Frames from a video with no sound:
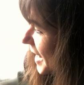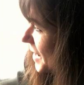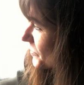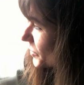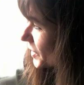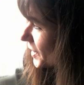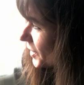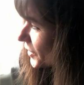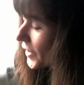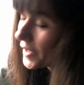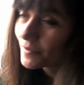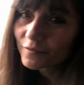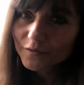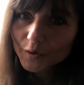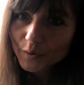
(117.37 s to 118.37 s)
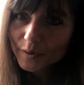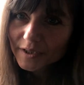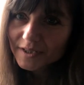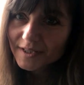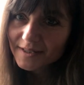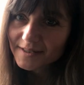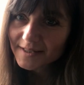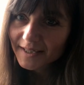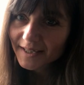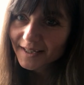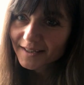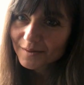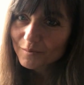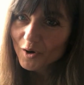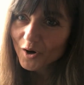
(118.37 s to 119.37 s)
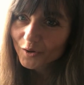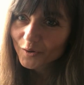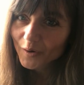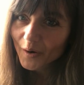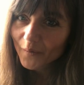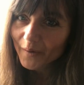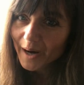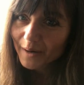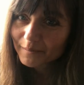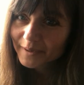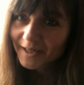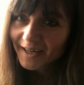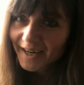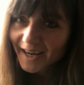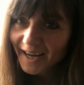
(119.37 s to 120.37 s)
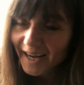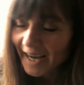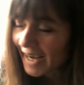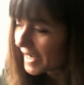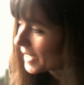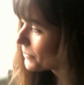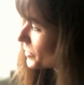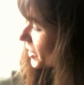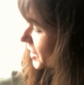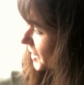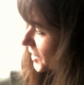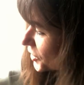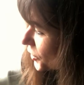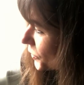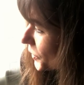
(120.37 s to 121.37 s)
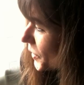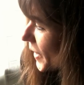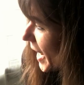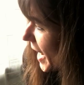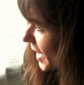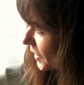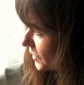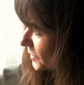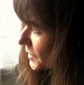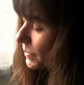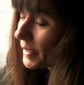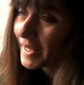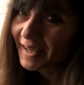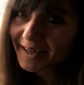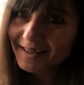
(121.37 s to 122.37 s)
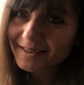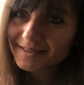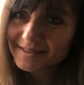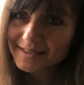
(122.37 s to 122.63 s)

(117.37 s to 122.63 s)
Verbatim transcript: I'm really looking forward to seeing them all grow up. And I'm not going to show you how to plant